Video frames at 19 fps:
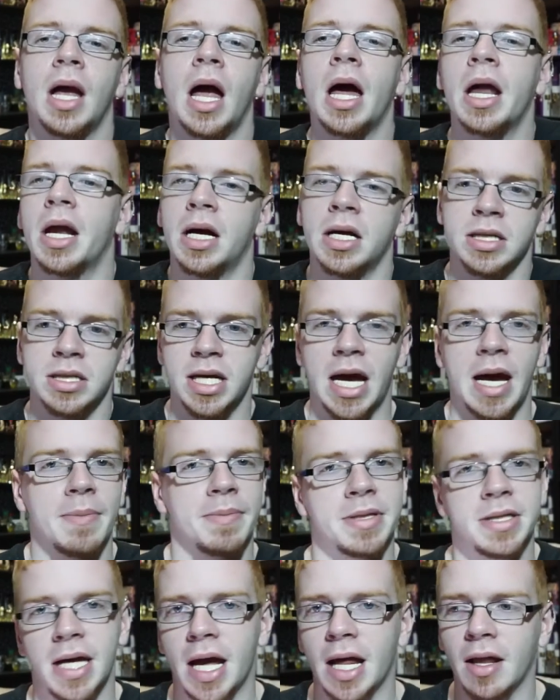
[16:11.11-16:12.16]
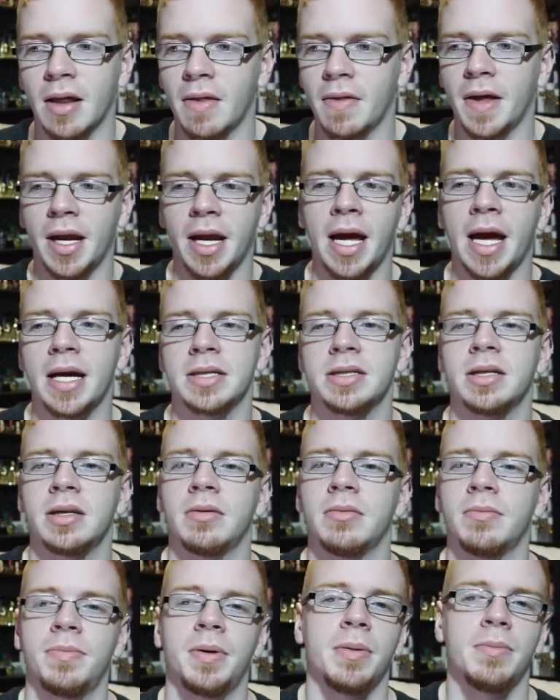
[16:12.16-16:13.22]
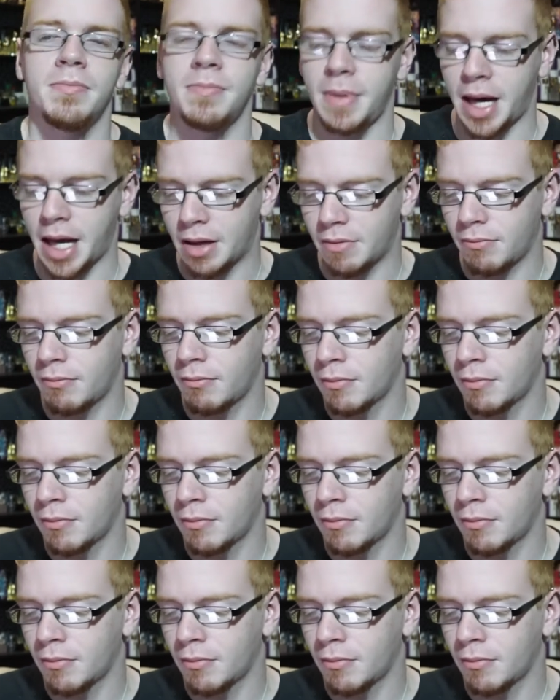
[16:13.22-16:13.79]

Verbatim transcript: an untapped talent that hasn't been met.